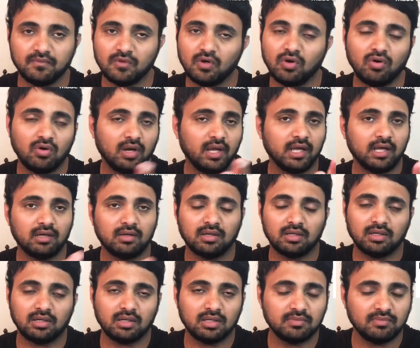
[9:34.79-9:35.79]
or like
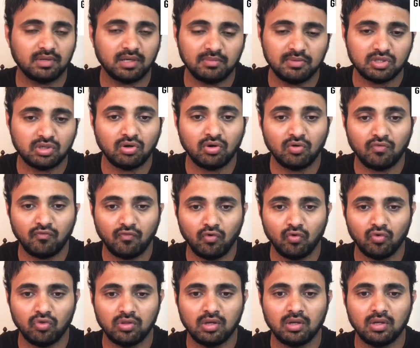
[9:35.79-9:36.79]
a commissioner of
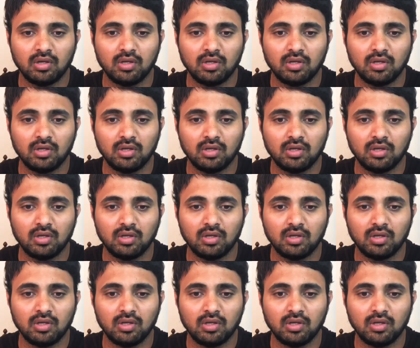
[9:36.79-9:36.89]
oath.